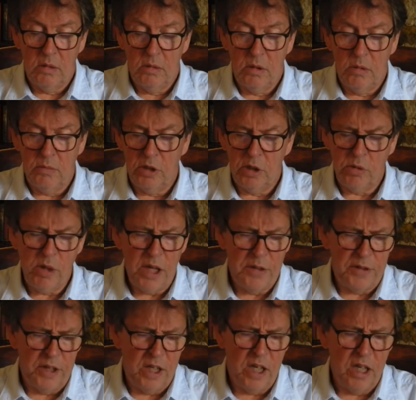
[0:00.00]
But the queer
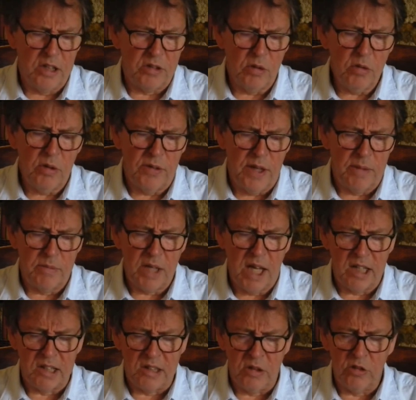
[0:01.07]
thing is, all of them
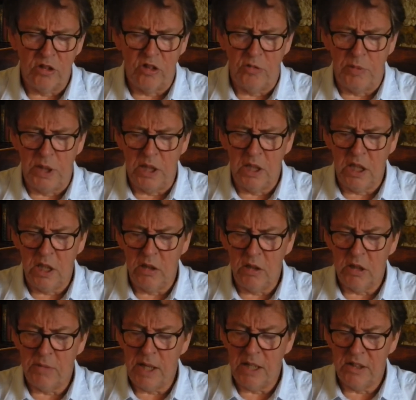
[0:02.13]
cats looked to have been killed
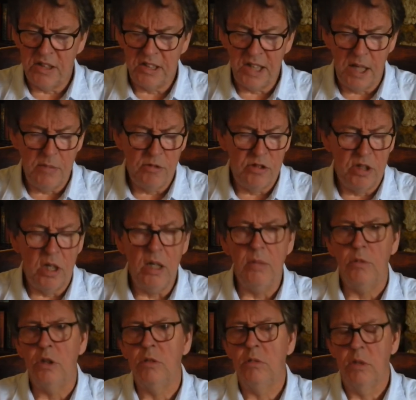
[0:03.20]
about the same time,
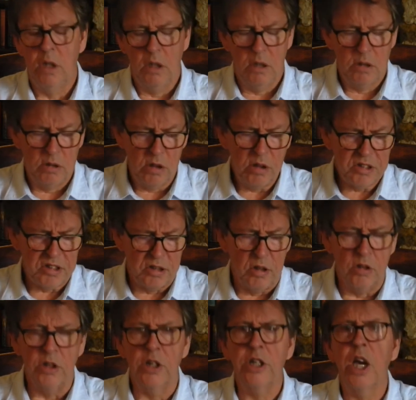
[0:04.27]
and not so
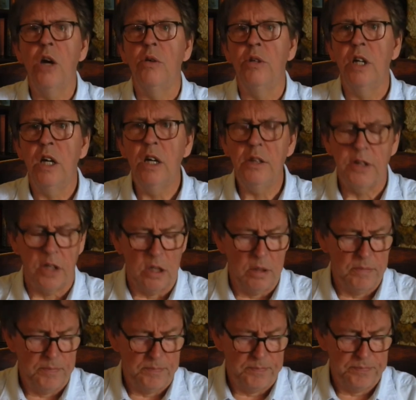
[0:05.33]
long ago neither.
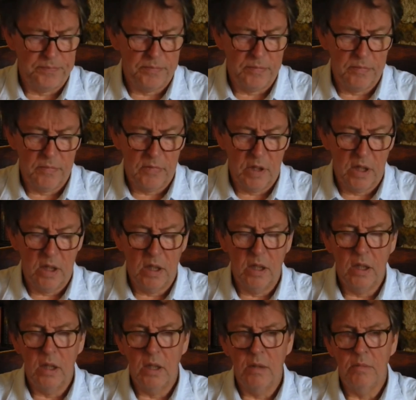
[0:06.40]

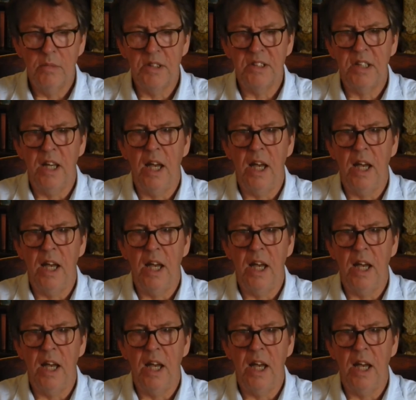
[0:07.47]
Mr.